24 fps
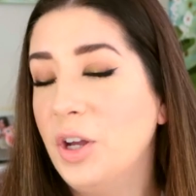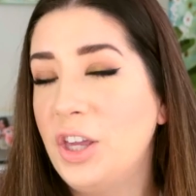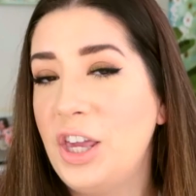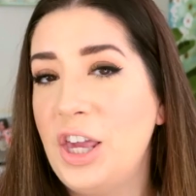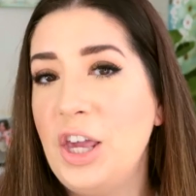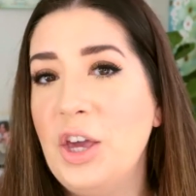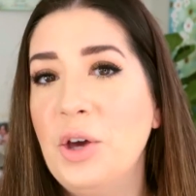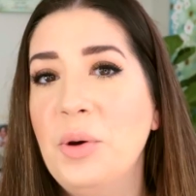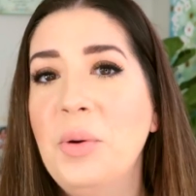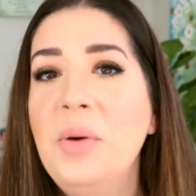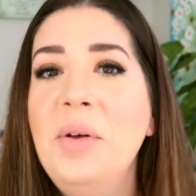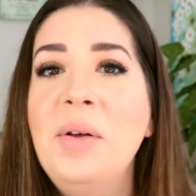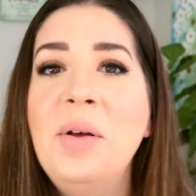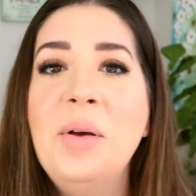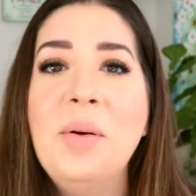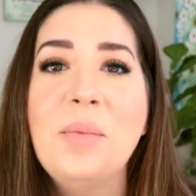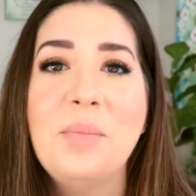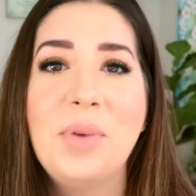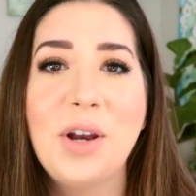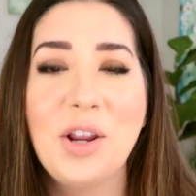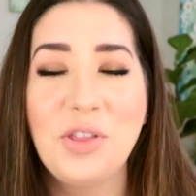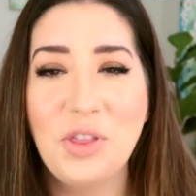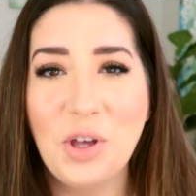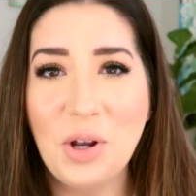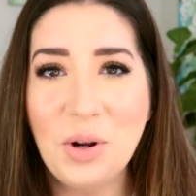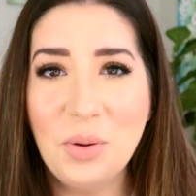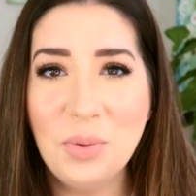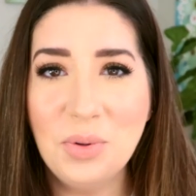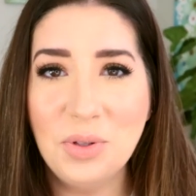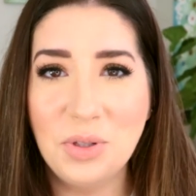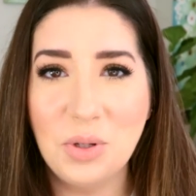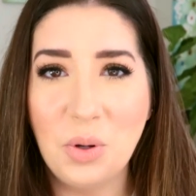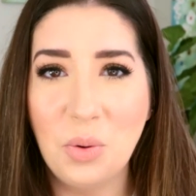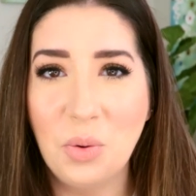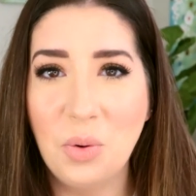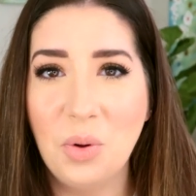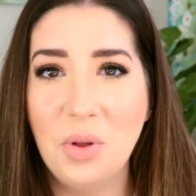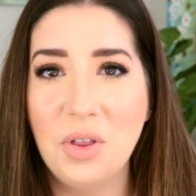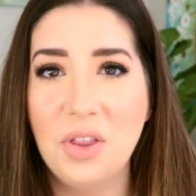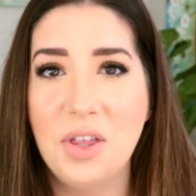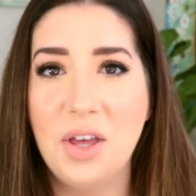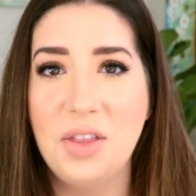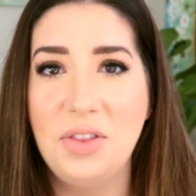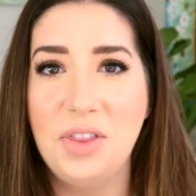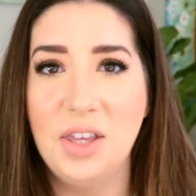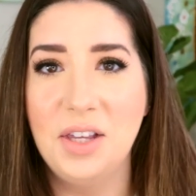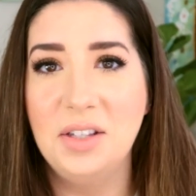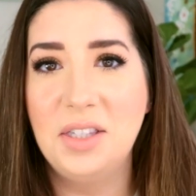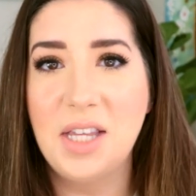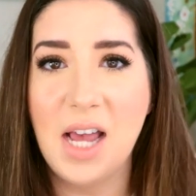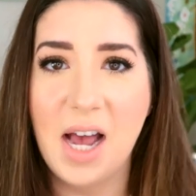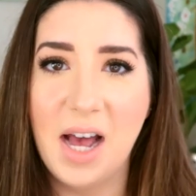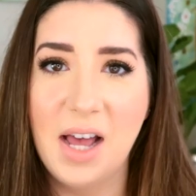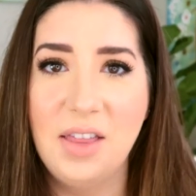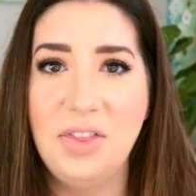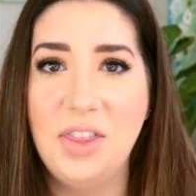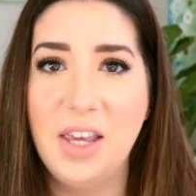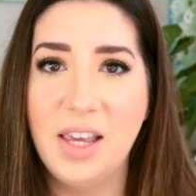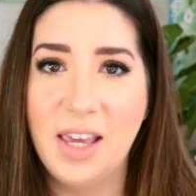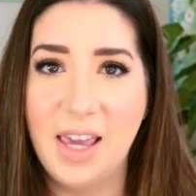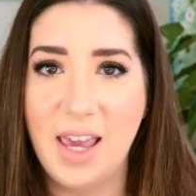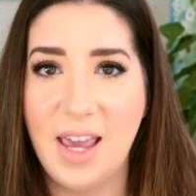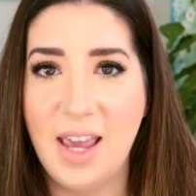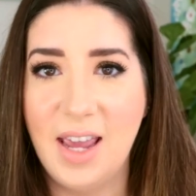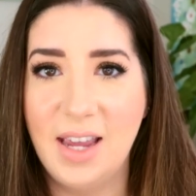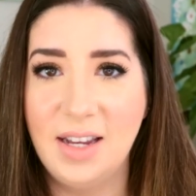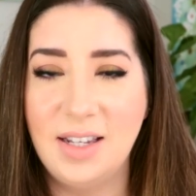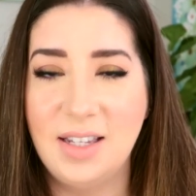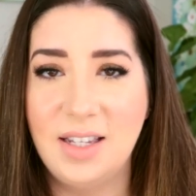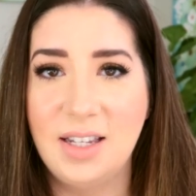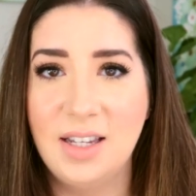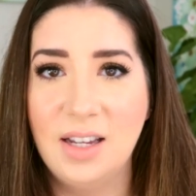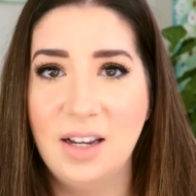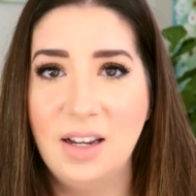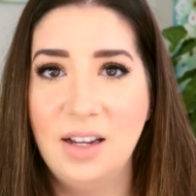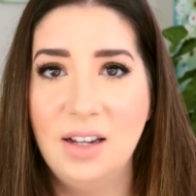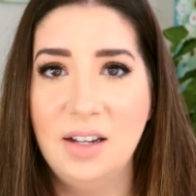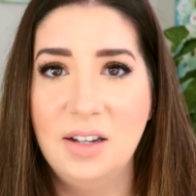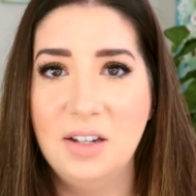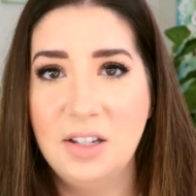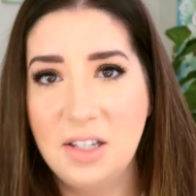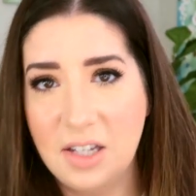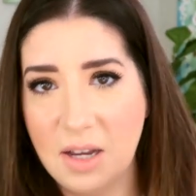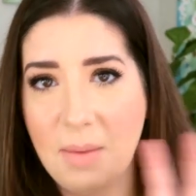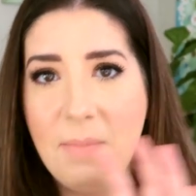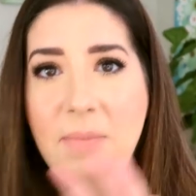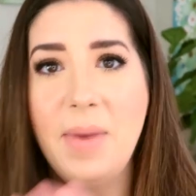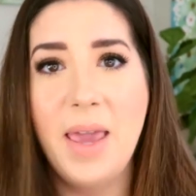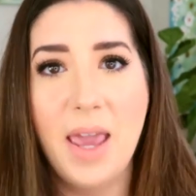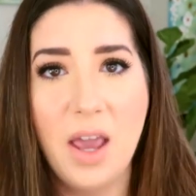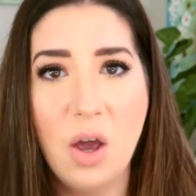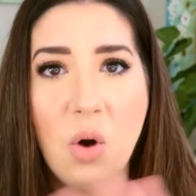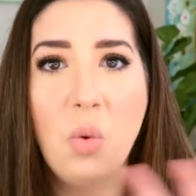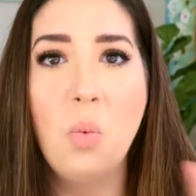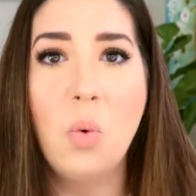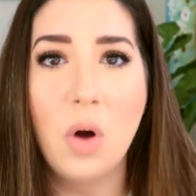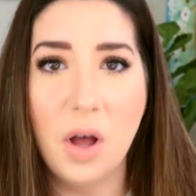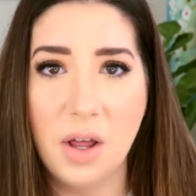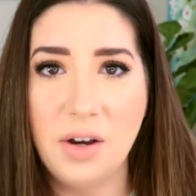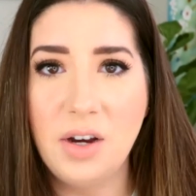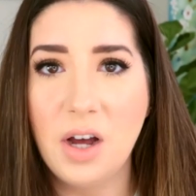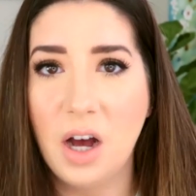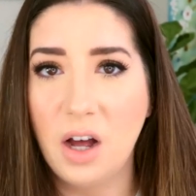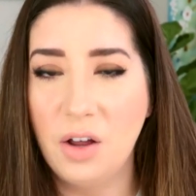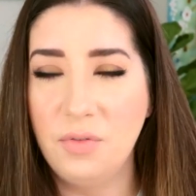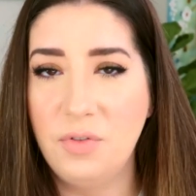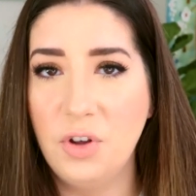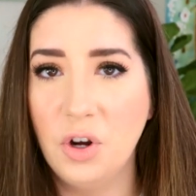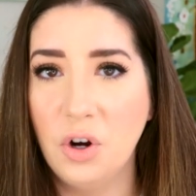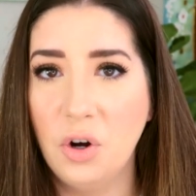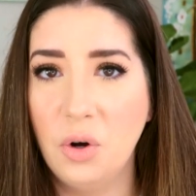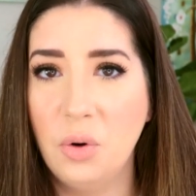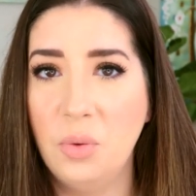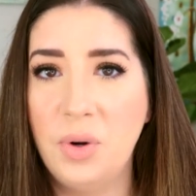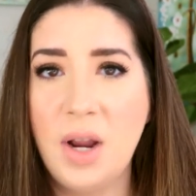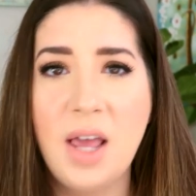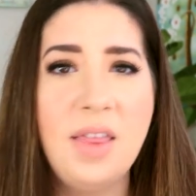cute, but I thought it was cool that this had the kit to make one of your own.